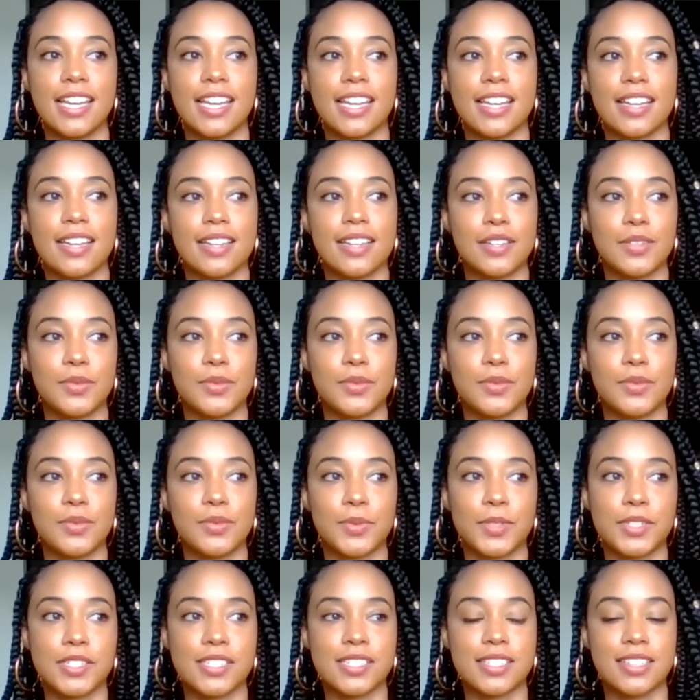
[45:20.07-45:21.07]
And we're
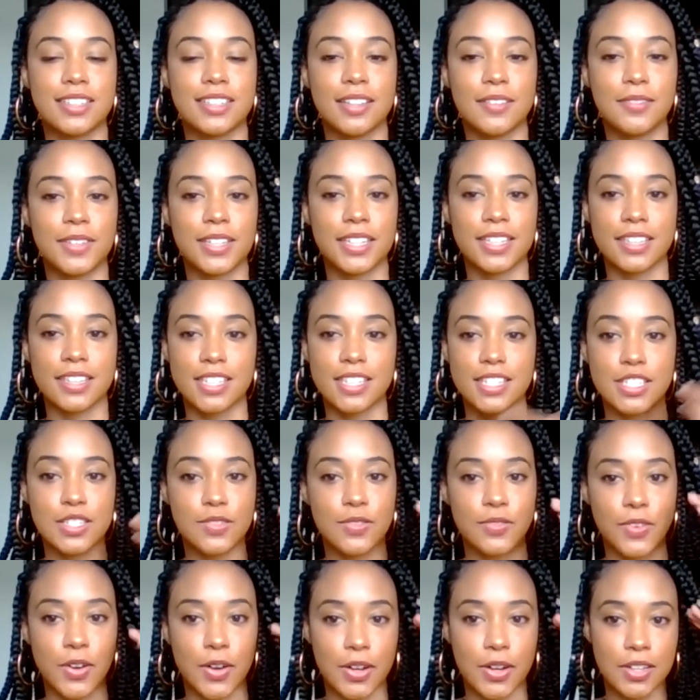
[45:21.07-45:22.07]
just living in this
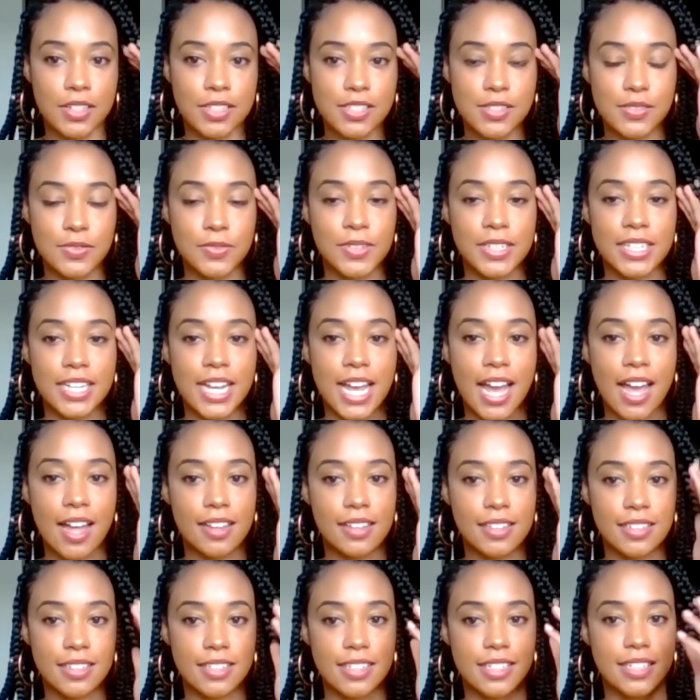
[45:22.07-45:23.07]
false
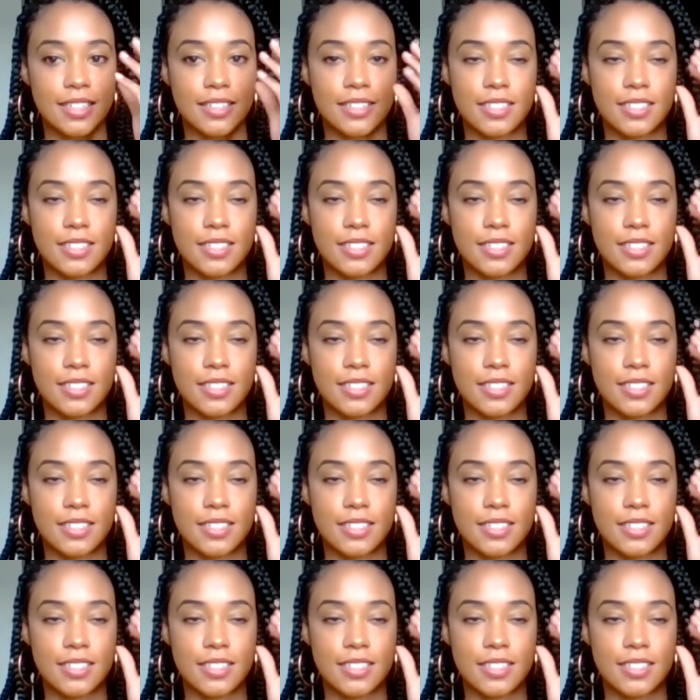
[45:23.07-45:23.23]
reality,